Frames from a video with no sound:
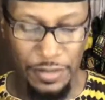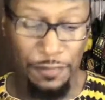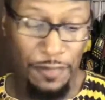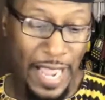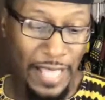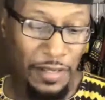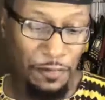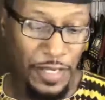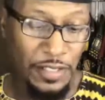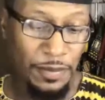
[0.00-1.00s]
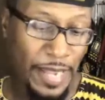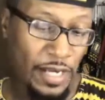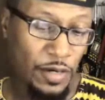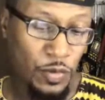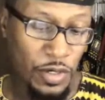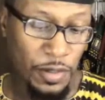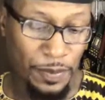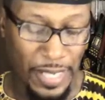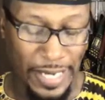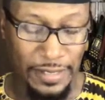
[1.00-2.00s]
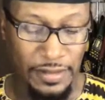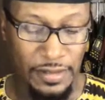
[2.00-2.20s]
and finally a fence made of wood planks.